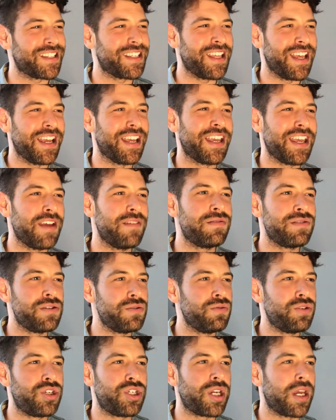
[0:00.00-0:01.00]
it gives
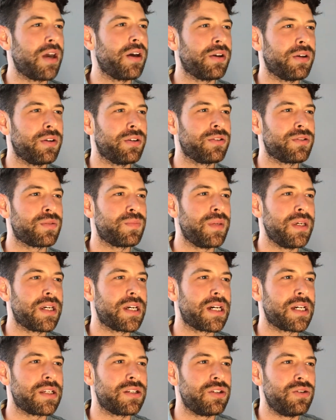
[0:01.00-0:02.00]
you chills
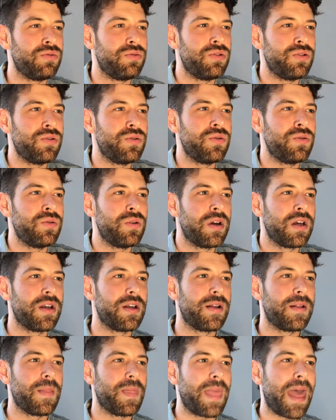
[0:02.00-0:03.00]
because you knew
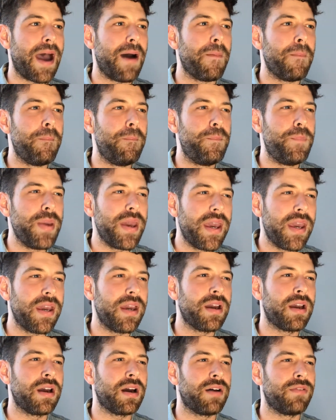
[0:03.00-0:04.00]
how
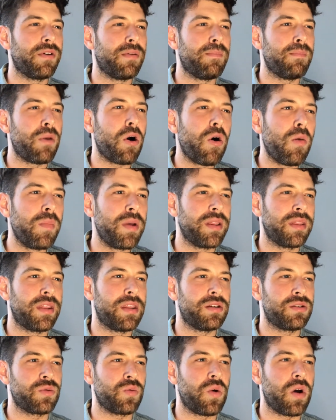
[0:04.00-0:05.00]
big of a moment
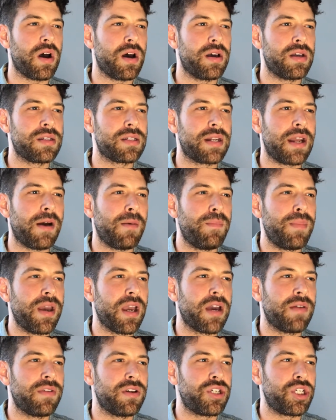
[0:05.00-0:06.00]
this was and how
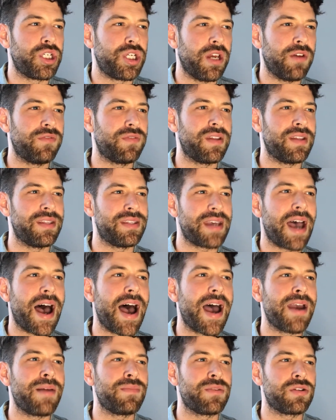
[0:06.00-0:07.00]
big of a shift in
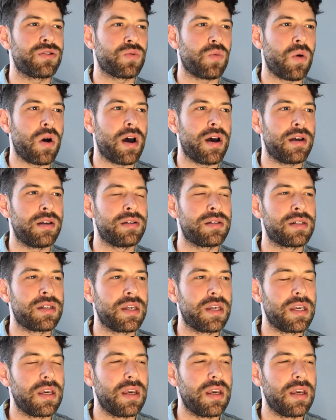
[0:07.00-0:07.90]
time this was.